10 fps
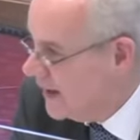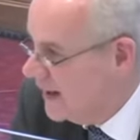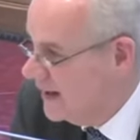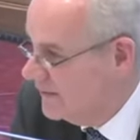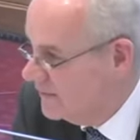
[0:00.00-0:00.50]
we
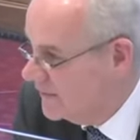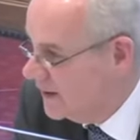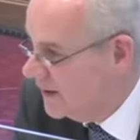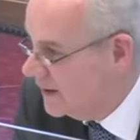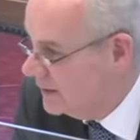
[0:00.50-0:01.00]
have
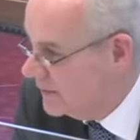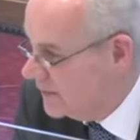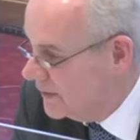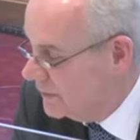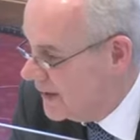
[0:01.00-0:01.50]
a
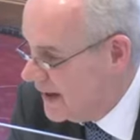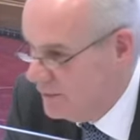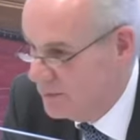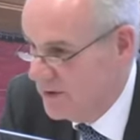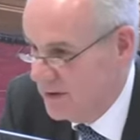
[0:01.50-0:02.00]

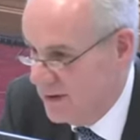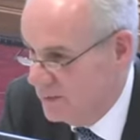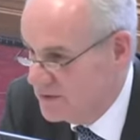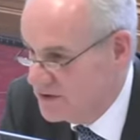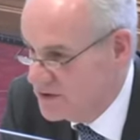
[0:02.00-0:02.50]
bill
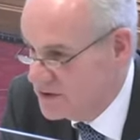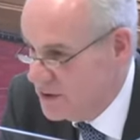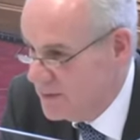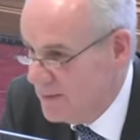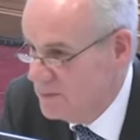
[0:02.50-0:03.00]
here which is
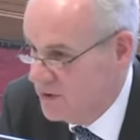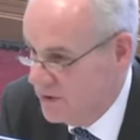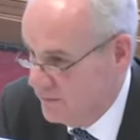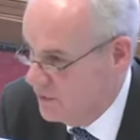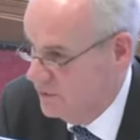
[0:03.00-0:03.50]
so
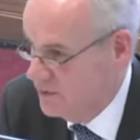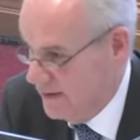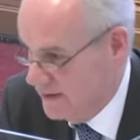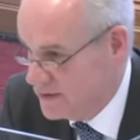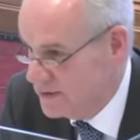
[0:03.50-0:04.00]
empty of
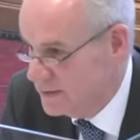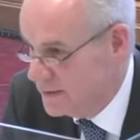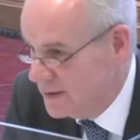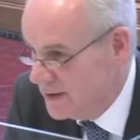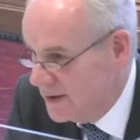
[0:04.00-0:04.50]
content
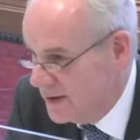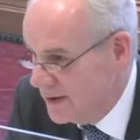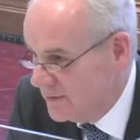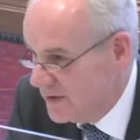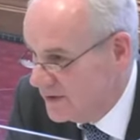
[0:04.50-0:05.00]

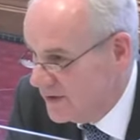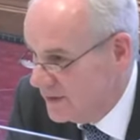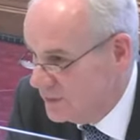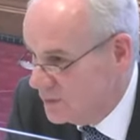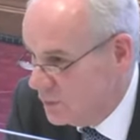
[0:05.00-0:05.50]
that
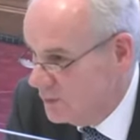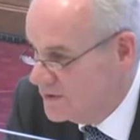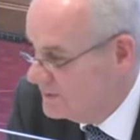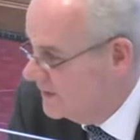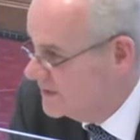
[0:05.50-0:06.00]
it would
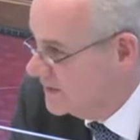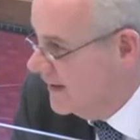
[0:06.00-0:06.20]
almost be a